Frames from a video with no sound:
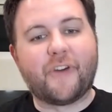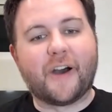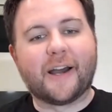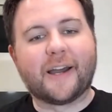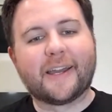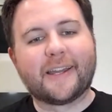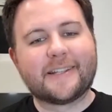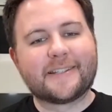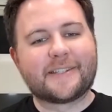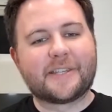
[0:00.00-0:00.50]

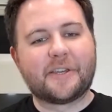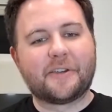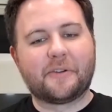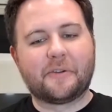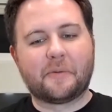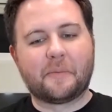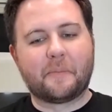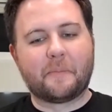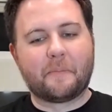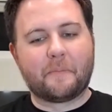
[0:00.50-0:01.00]
finds
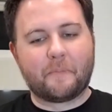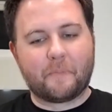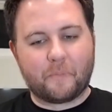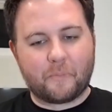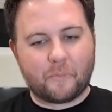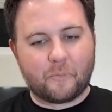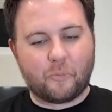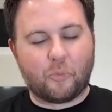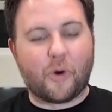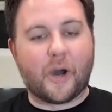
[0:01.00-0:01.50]

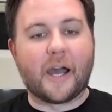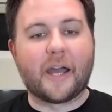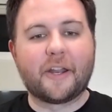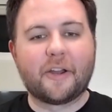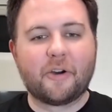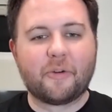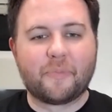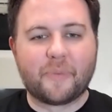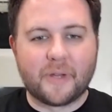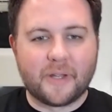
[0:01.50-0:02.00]
him
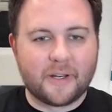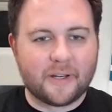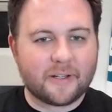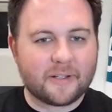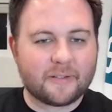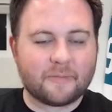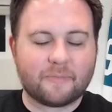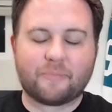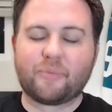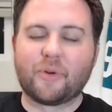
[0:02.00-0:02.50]
wide
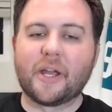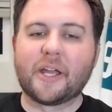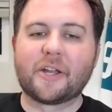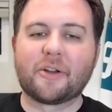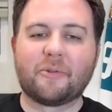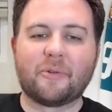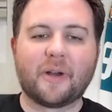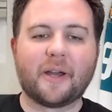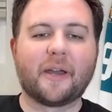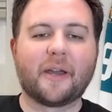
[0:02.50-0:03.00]
open
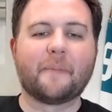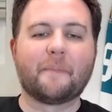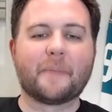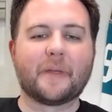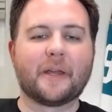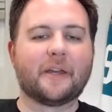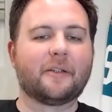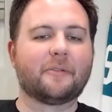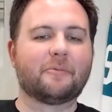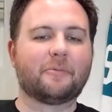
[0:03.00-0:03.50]
breakaway,
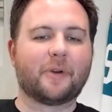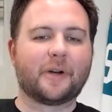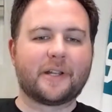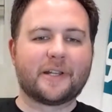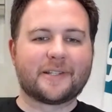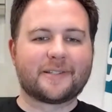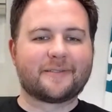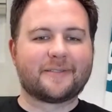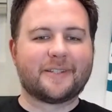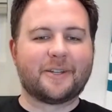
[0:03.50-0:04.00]
and what
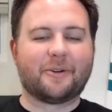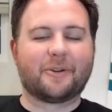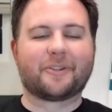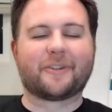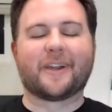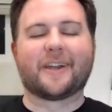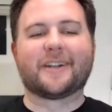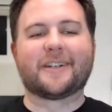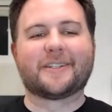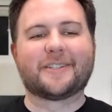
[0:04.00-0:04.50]
does Noah
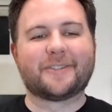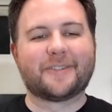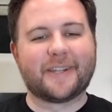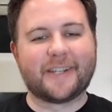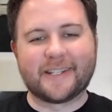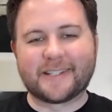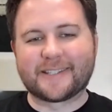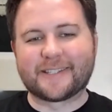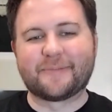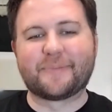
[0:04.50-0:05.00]
Gregor do?
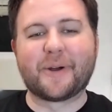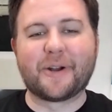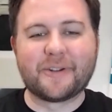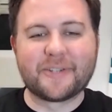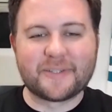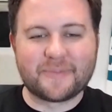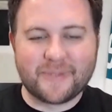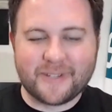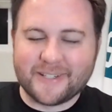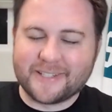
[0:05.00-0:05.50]
He hits the
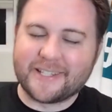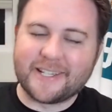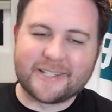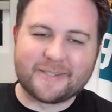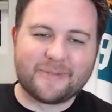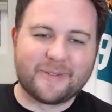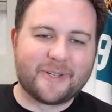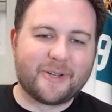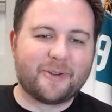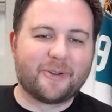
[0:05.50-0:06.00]
post because
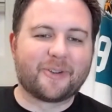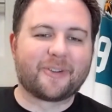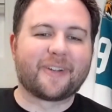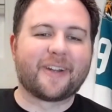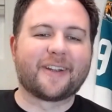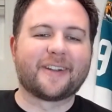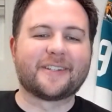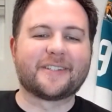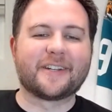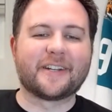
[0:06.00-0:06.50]
that's what Noah
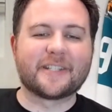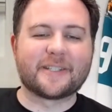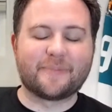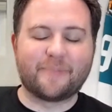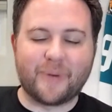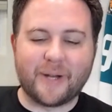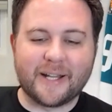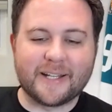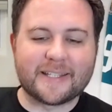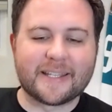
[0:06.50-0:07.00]
Gregor does.
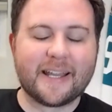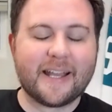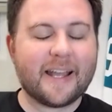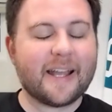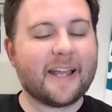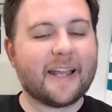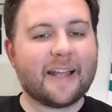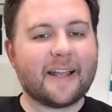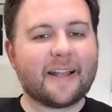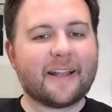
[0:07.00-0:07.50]
But
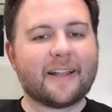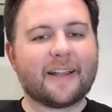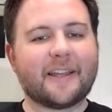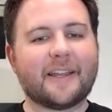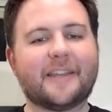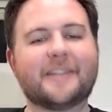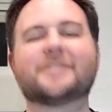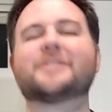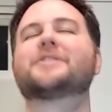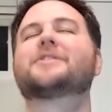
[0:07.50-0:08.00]

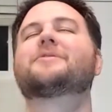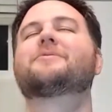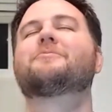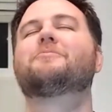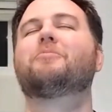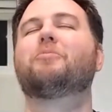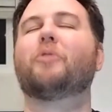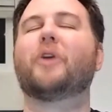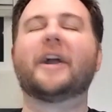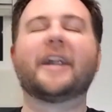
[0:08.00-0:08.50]
he
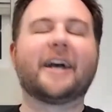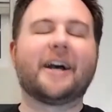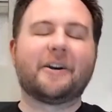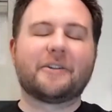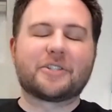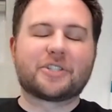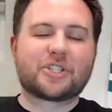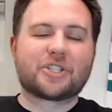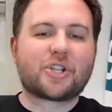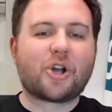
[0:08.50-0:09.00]
went
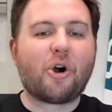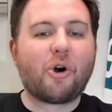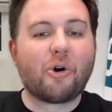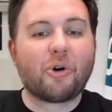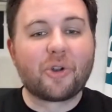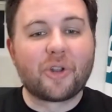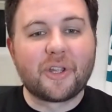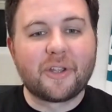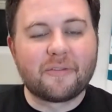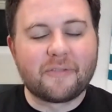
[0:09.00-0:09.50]
out,
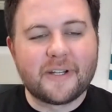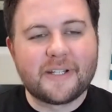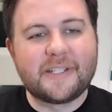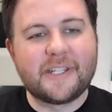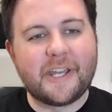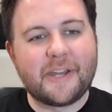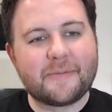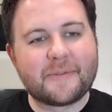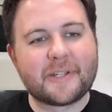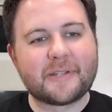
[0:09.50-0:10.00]
totally
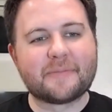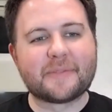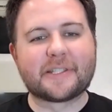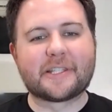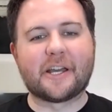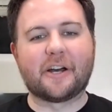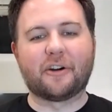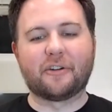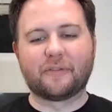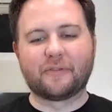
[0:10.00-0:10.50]
redeemed
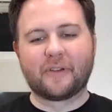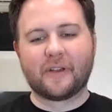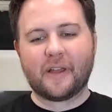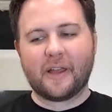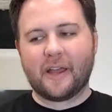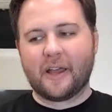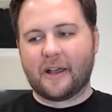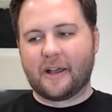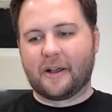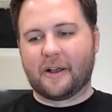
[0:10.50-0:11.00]
himself
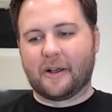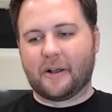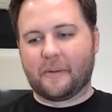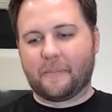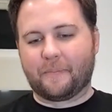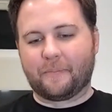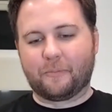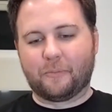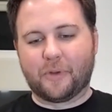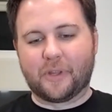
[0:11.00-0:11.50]

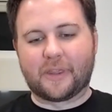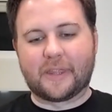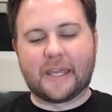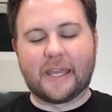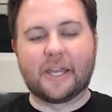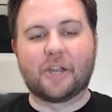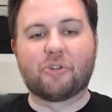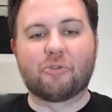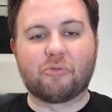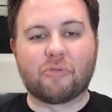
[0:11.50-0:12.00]
um, with
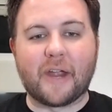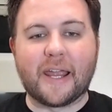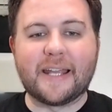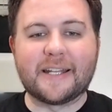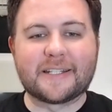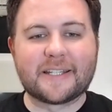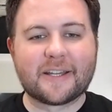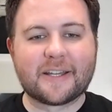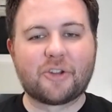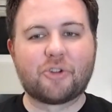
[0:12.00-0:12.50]
a
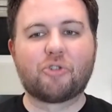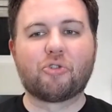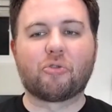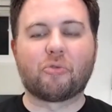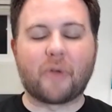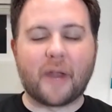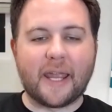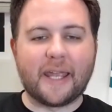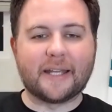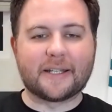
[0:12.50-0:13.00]
great,
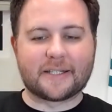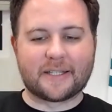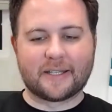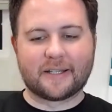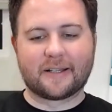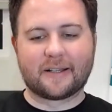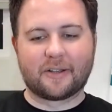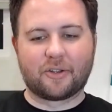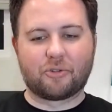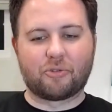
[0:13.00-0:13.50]

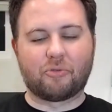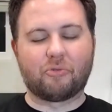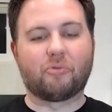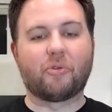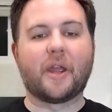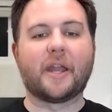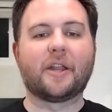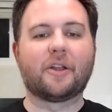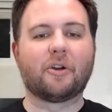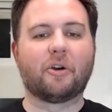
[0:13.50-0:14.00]
great,
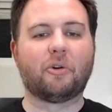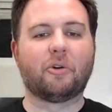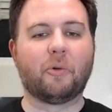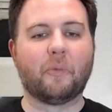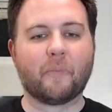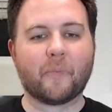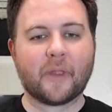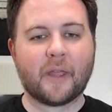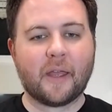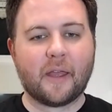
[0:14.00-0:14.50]
great
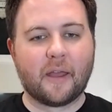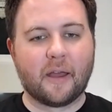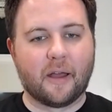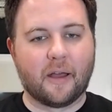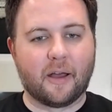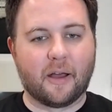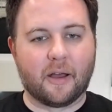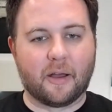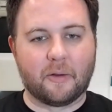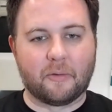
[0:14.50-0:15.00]
goal.
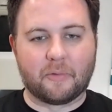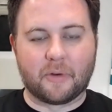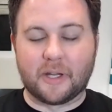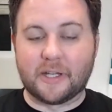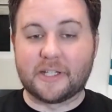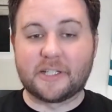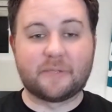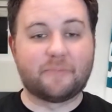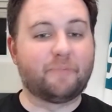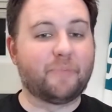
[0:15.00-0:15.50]
Uh, where
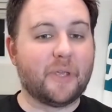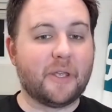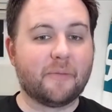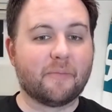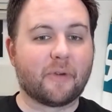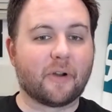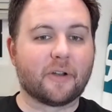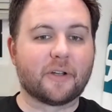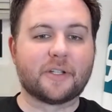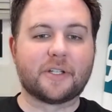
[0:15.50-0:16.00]
he just
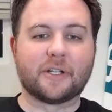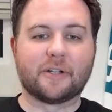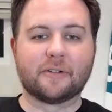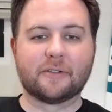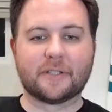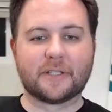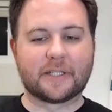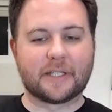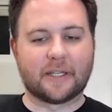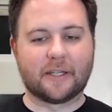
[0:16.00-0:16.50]
beat Martin
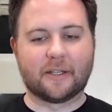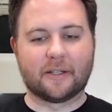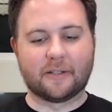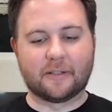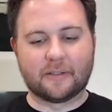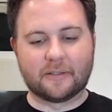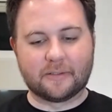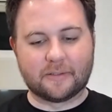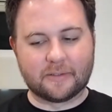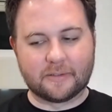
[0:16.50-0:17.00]
Jones.
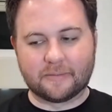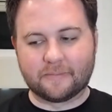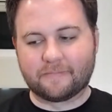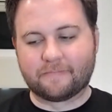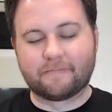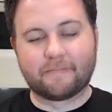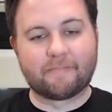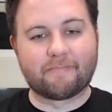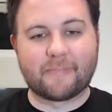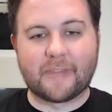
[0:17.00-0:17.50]

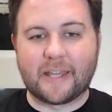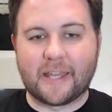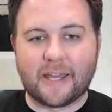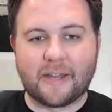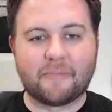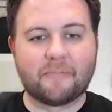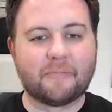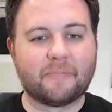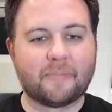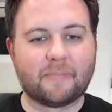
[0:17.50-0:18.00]
And
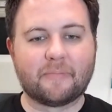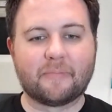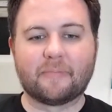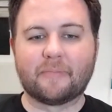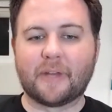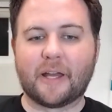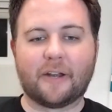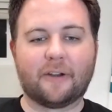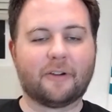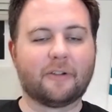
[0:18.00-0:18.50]
again,
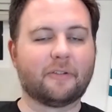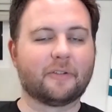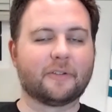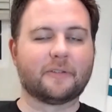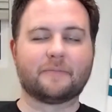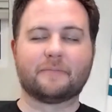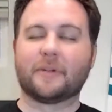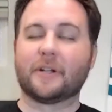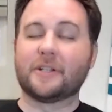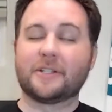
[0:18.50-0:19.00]
I don't
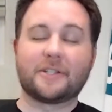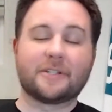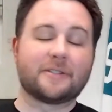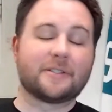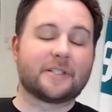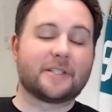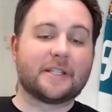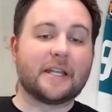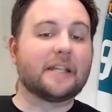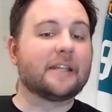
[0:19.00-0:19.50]
know. Martin
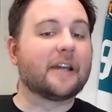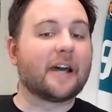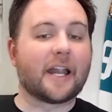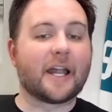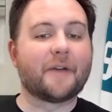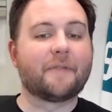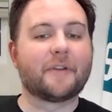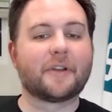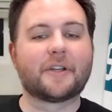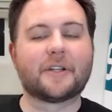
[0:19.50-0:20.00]
Jones did
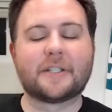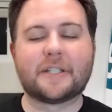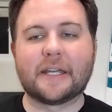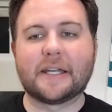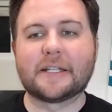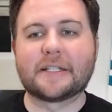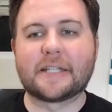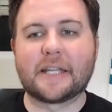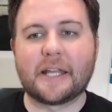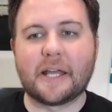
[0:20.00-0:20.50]
not have a good
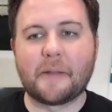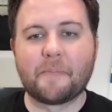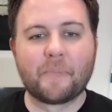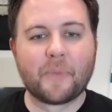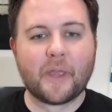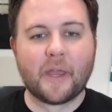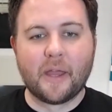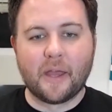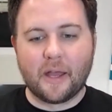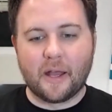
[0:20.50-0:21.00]
day today.
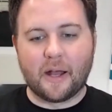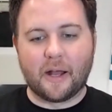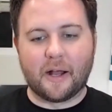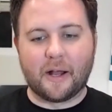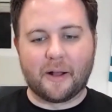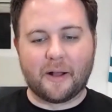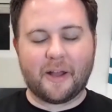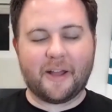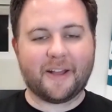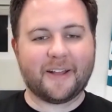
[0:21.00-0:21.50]

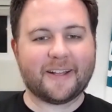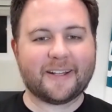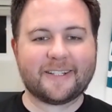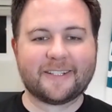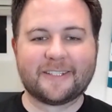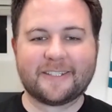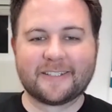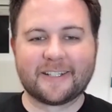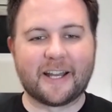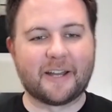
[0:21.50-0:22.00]
Uh,
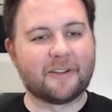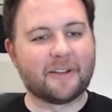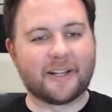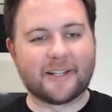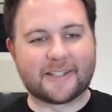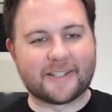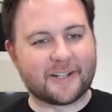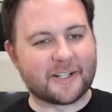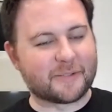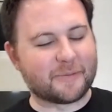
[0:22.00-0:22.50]
I,
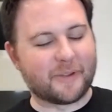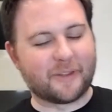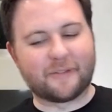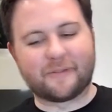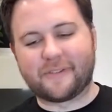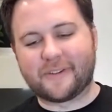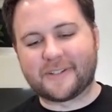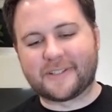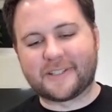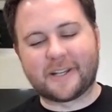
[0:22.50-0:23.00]
I talked about
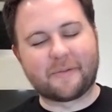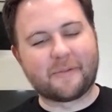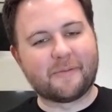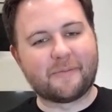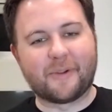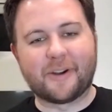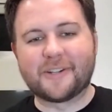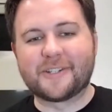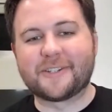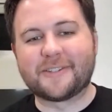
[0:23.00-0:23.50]
the first
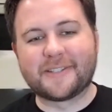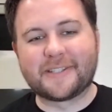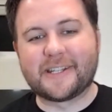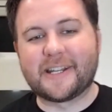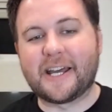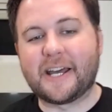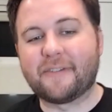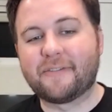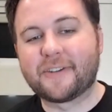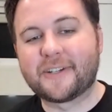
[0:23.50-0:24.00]
segment. Martin Jones
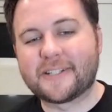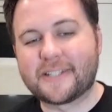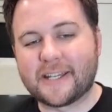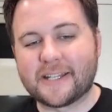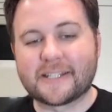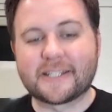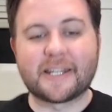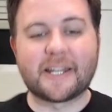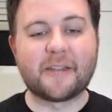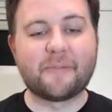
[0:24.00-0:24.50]
didn't have a good
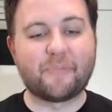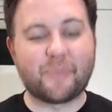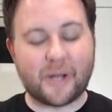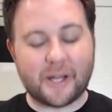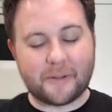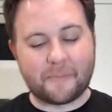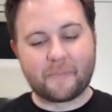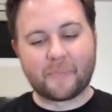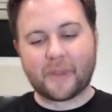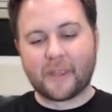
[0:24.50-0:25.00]
day today,
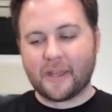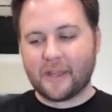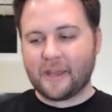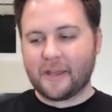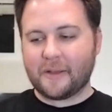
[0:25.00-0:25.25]
but